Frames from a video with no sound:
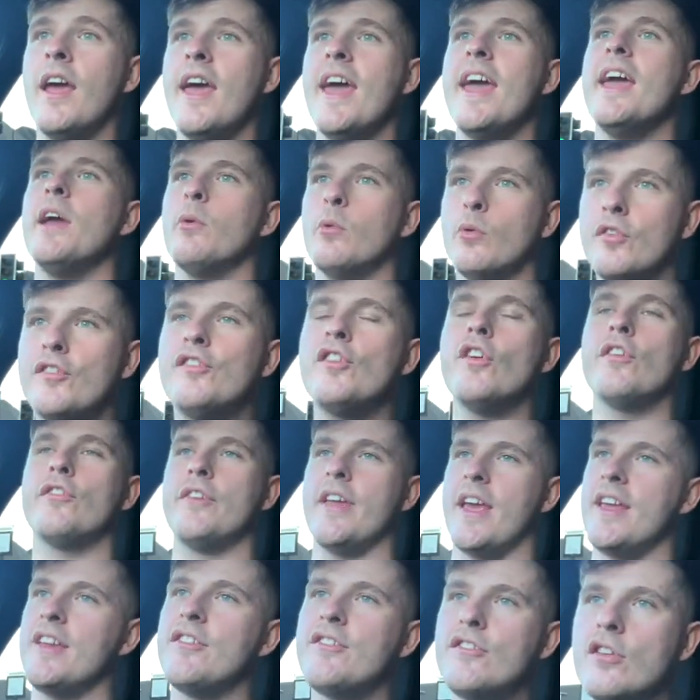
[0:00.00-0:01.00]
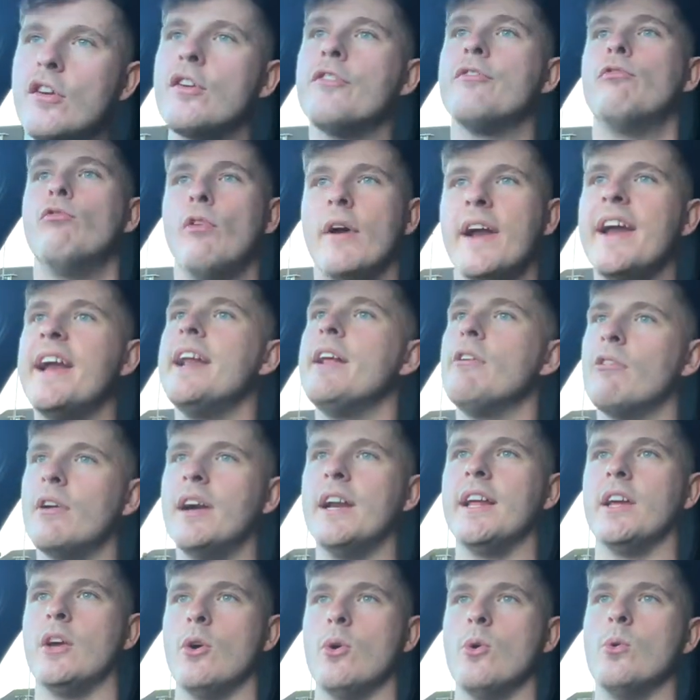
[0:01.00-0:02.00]
it's just really,
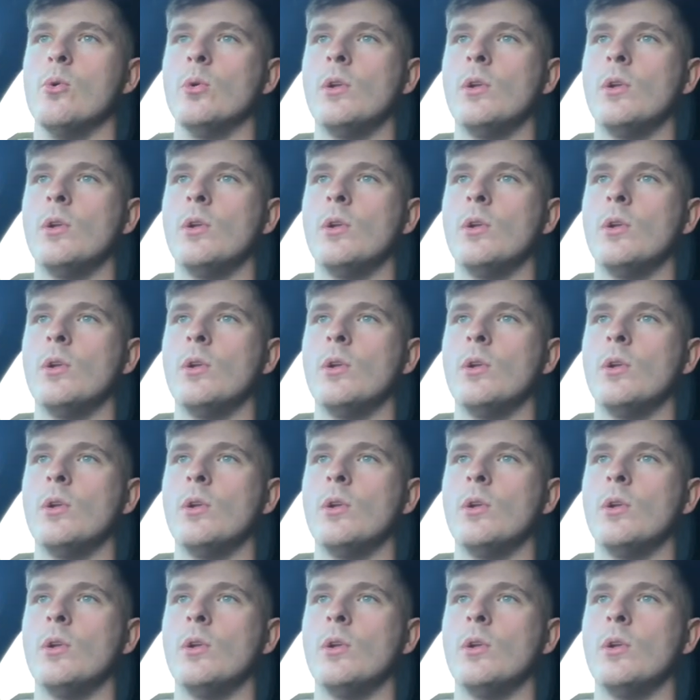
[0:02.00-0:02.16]
really cool.